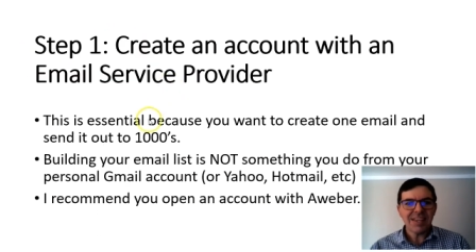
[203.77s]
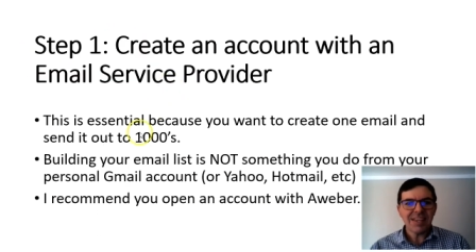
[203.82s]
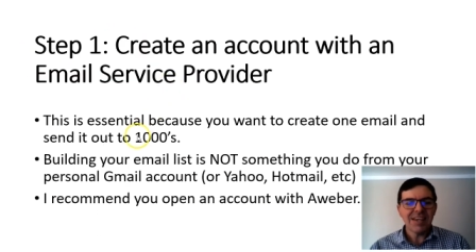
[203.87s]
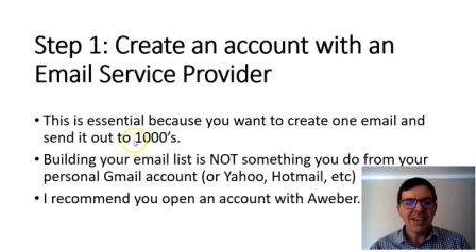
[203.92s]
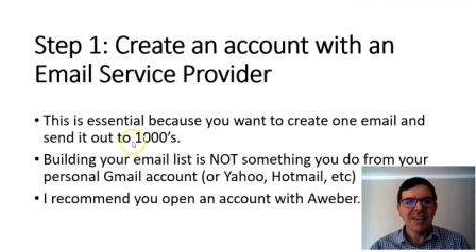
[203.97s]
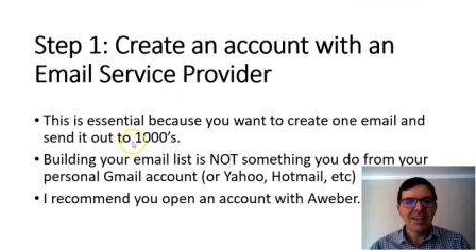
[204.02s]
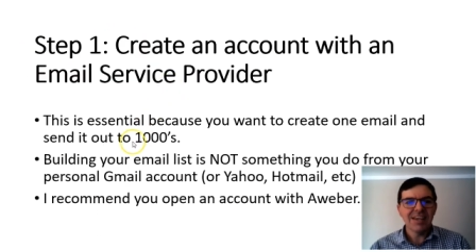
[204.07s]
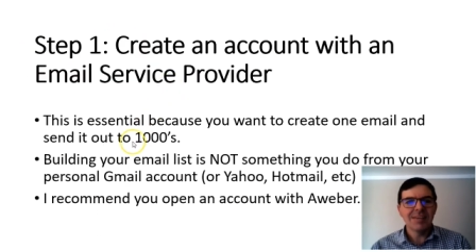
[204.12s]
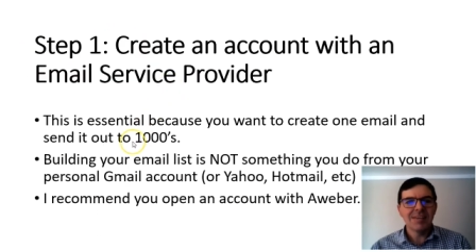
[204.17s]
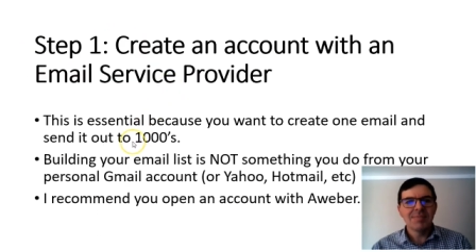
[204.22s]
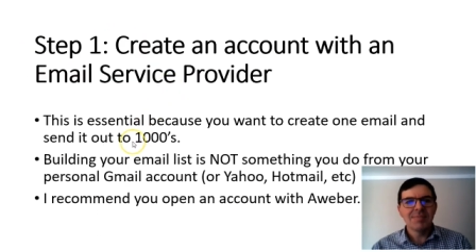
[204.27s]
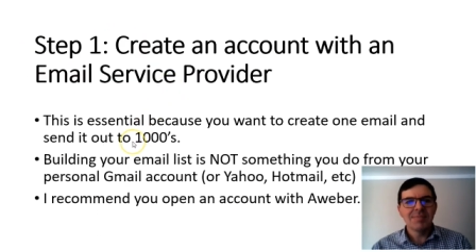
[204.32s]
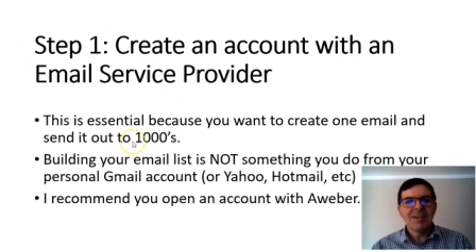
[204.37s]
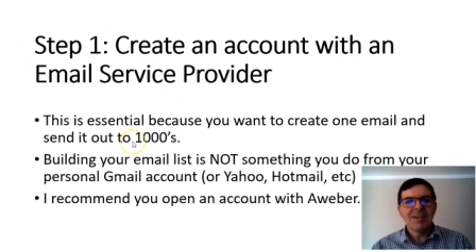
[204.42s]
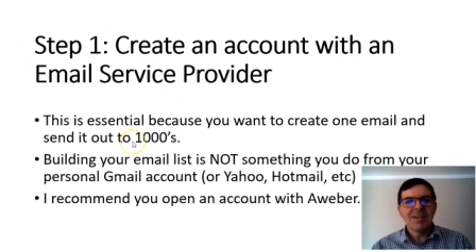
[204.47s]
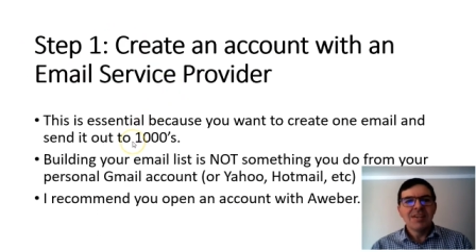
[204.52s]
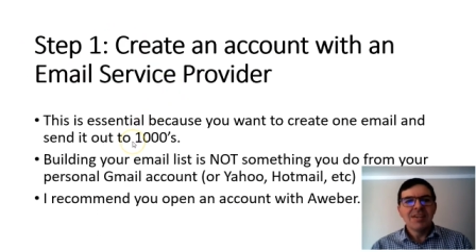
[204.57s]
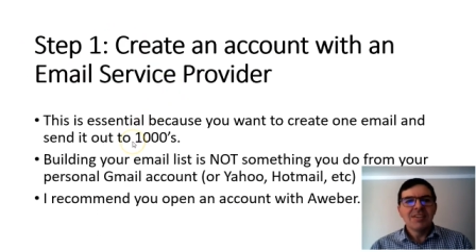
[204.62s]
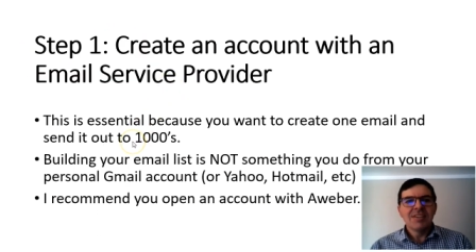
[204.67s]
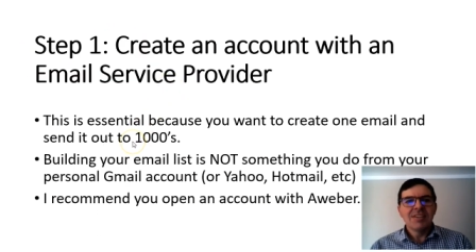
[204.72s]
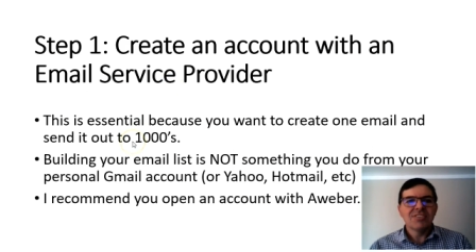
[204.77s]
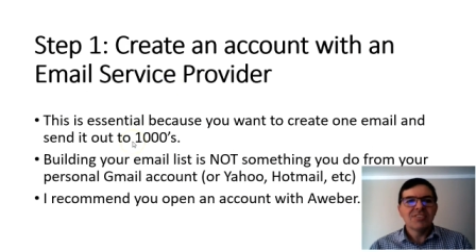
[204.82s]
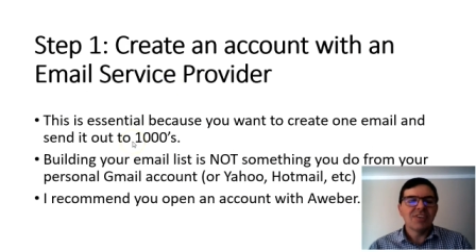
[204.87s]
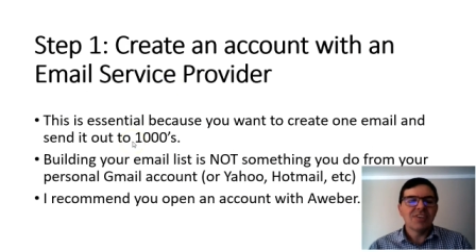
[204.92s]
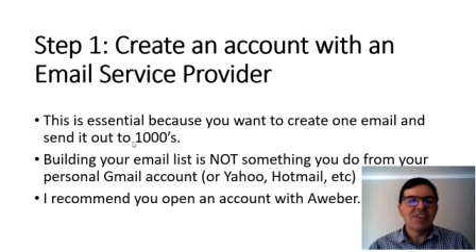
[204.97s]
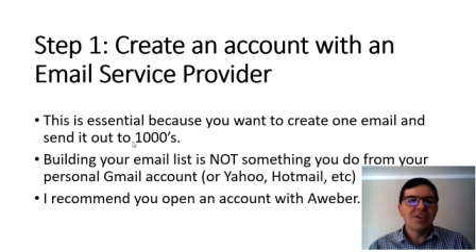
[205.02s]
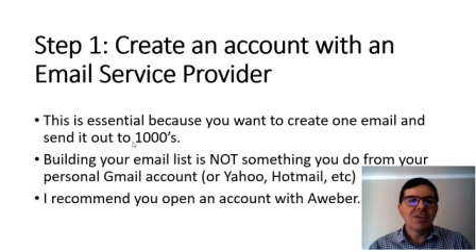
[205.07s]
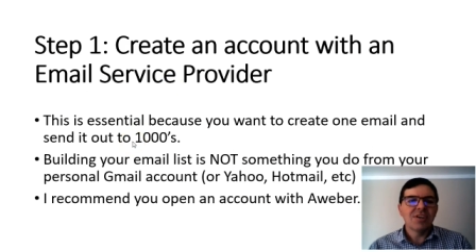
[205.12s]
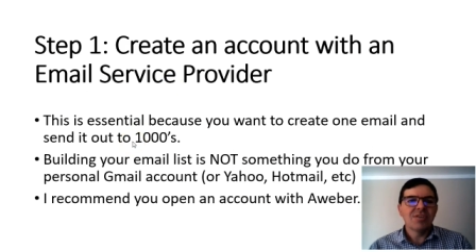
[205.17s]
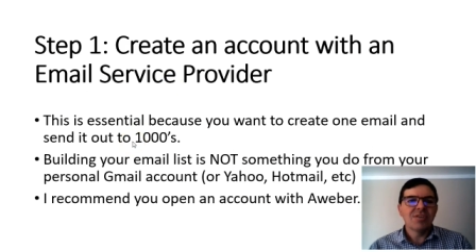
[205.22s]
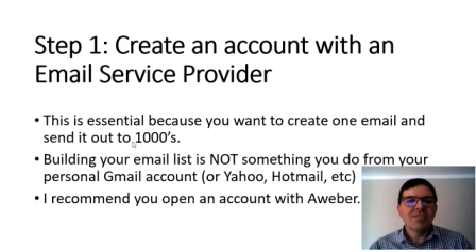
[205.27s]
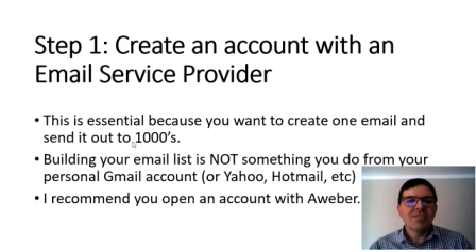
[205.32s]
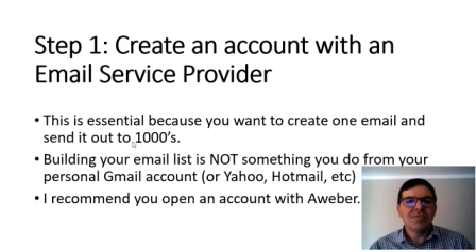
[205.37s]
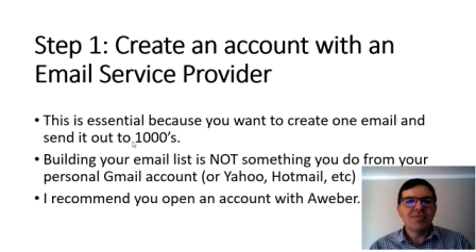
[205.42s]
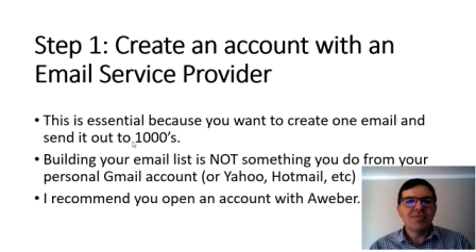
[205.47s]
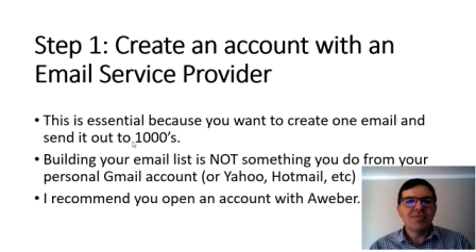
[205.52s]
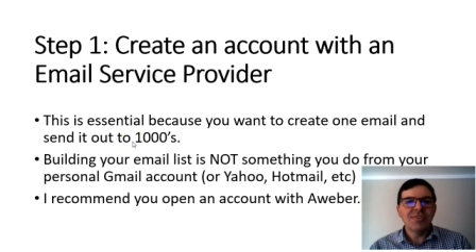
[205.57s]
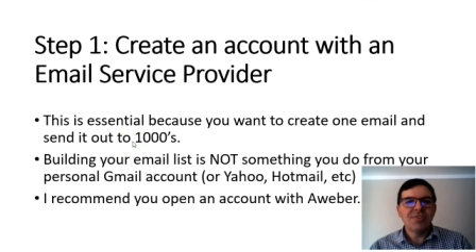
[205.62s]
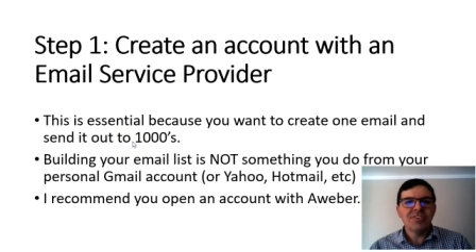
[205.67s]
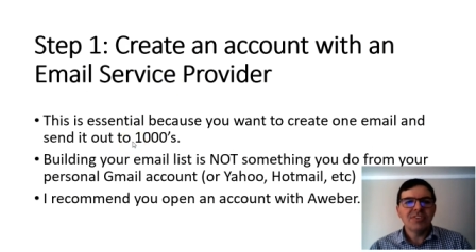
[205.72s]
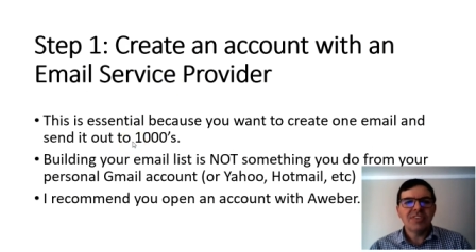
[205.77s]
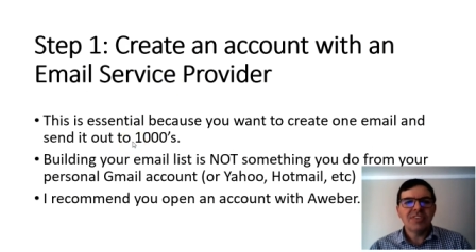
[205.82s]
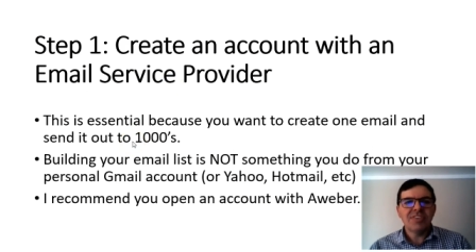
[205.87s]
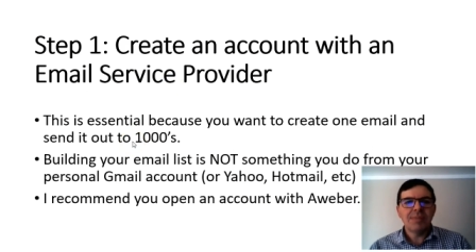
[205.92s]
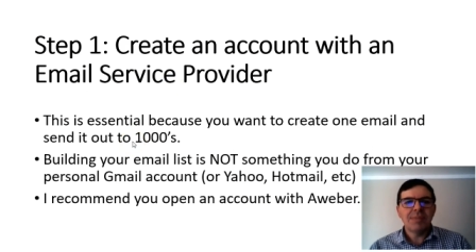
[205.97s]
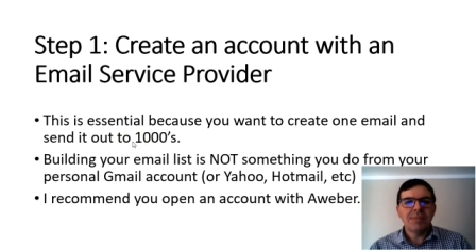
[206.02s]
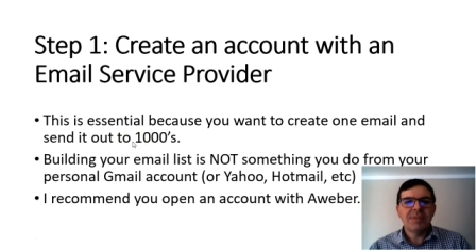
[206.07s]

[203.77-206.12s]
Um, so the first step